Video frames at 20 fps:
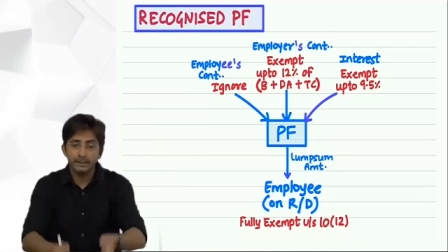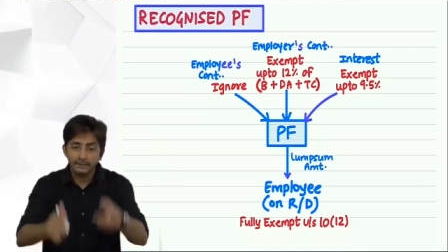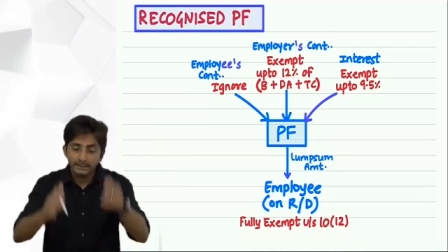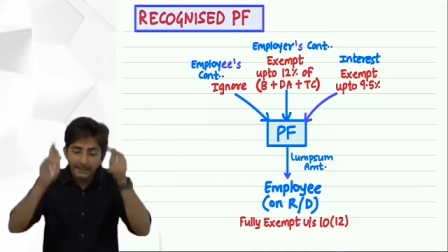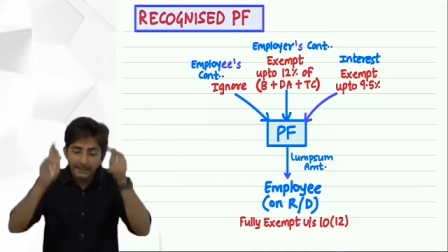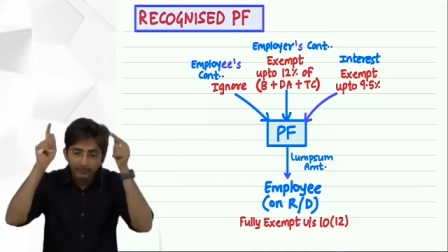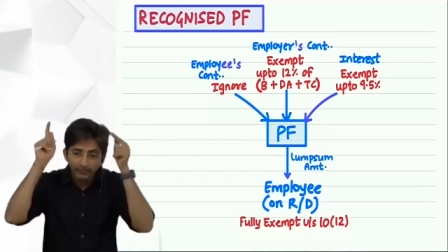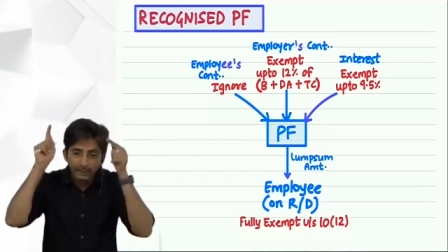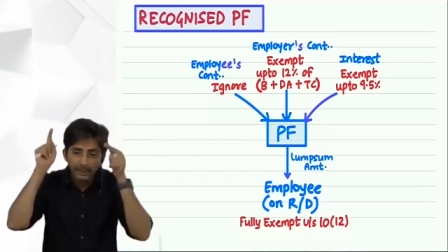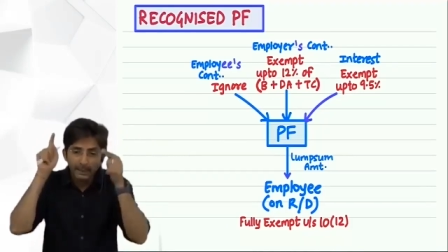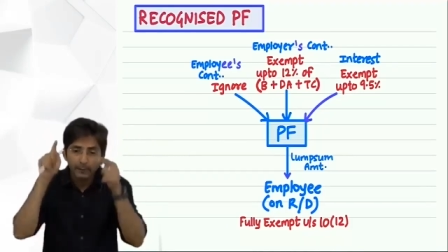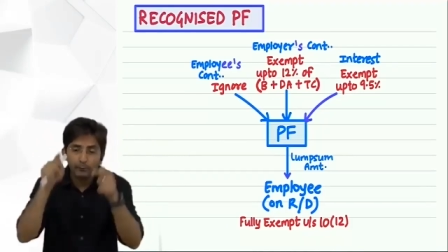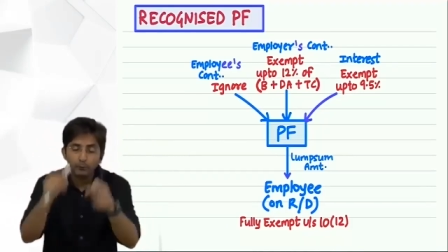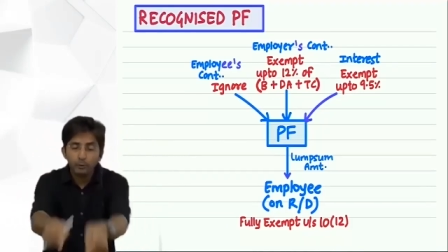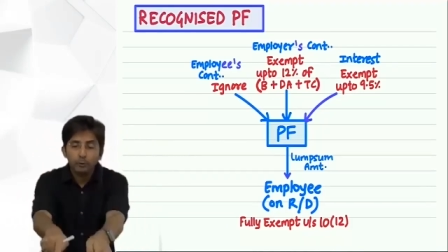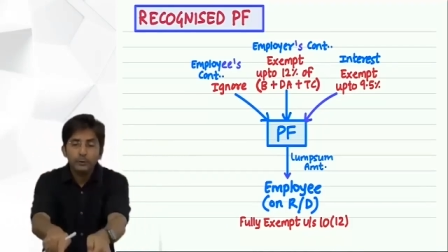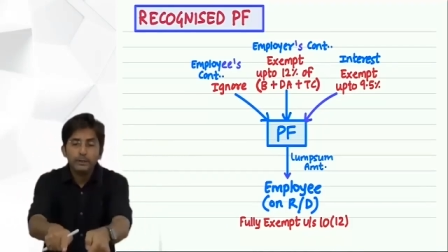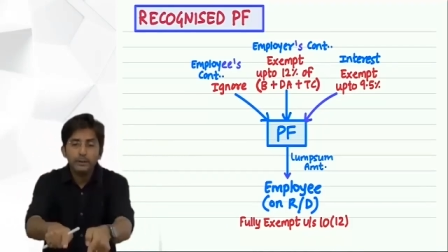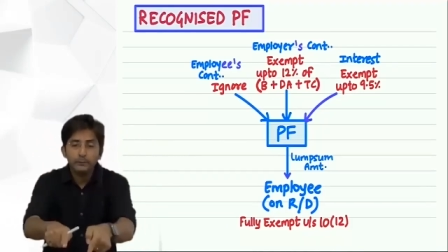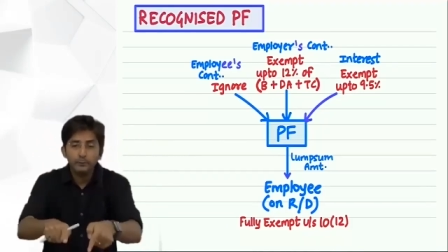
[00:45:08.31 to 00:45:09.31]
they will have
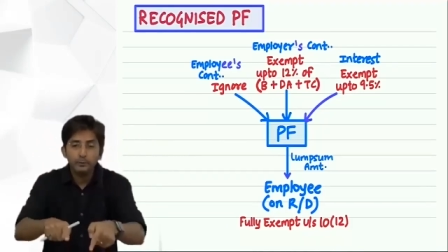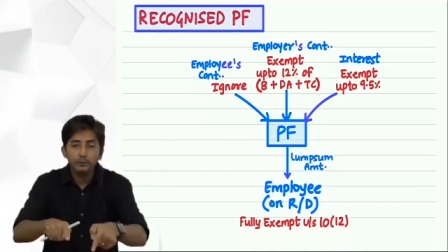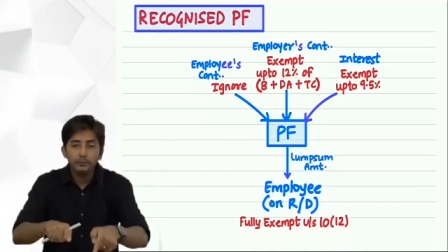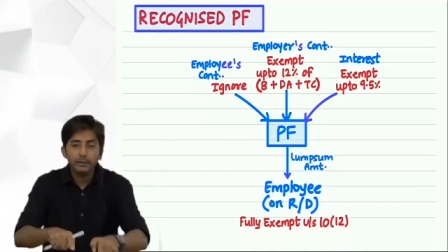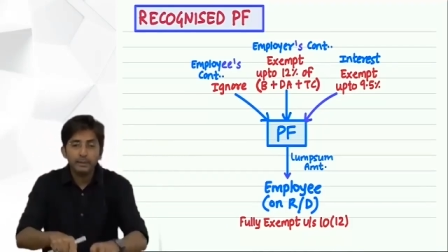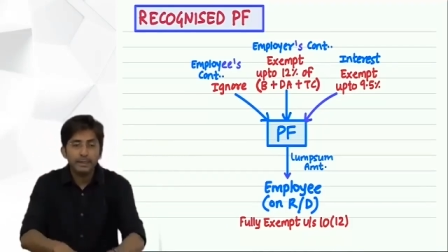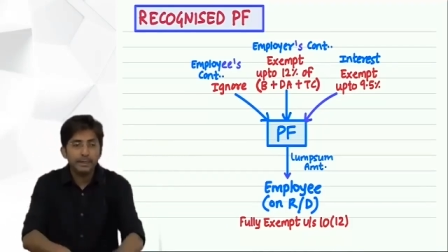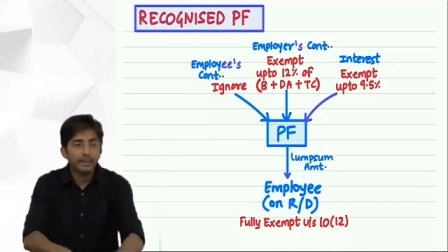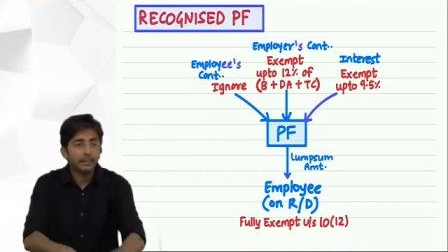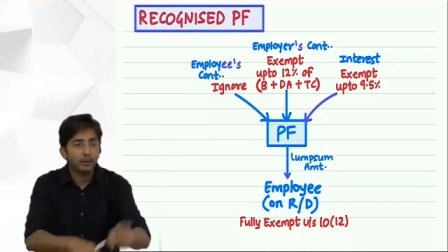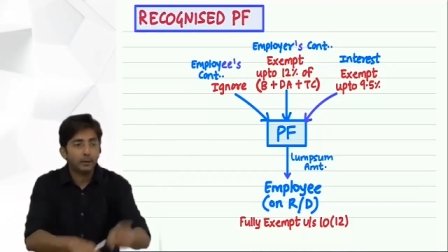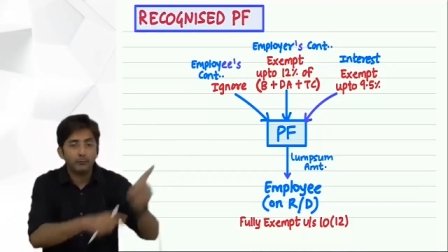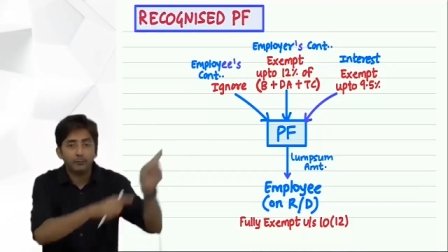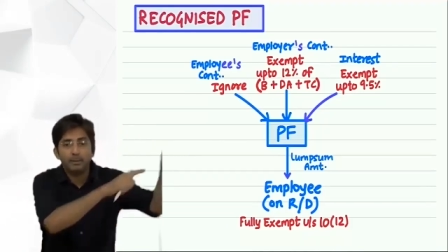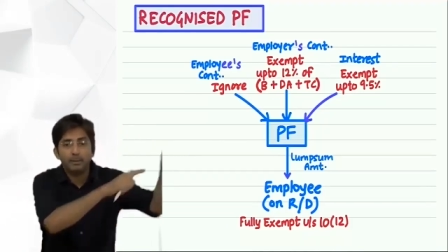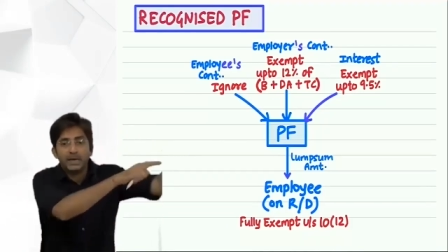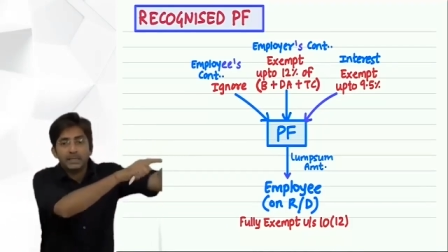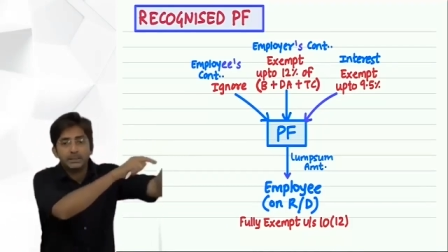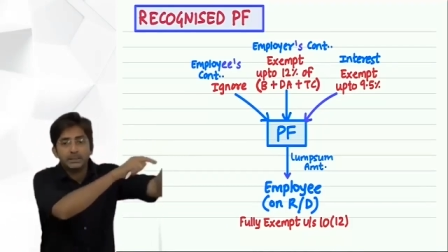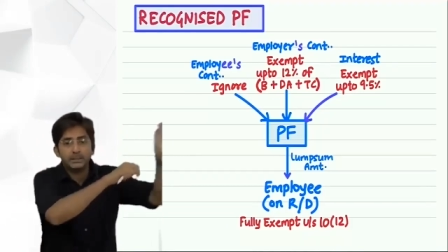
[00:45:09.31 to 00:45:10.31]
to give you the data of
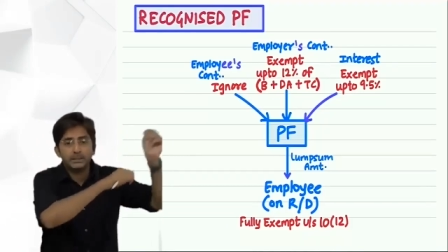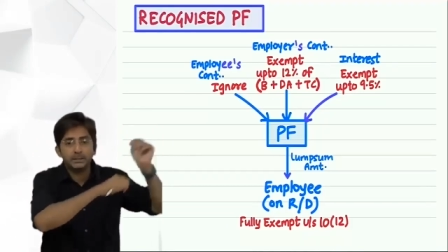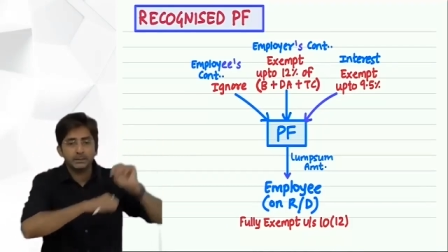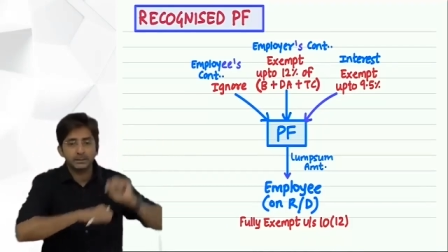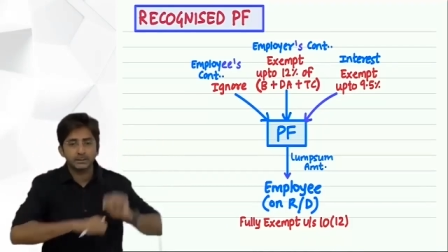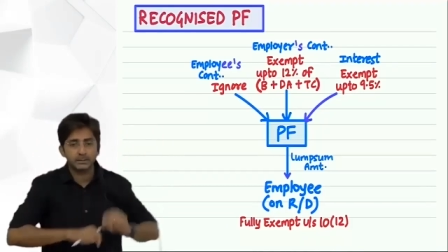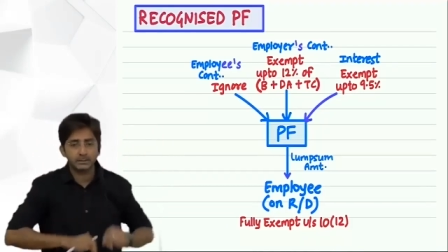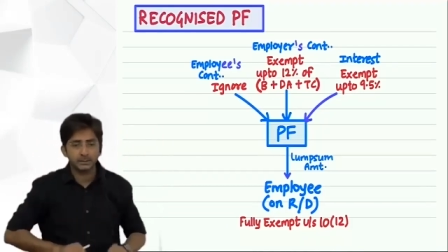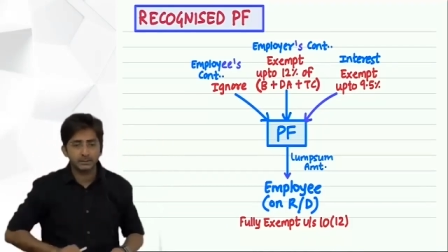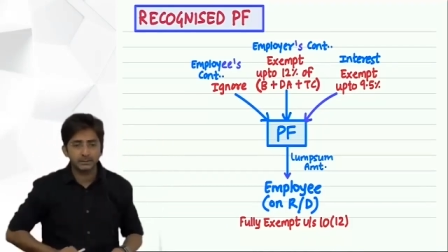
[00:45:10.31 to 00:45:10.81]
past years.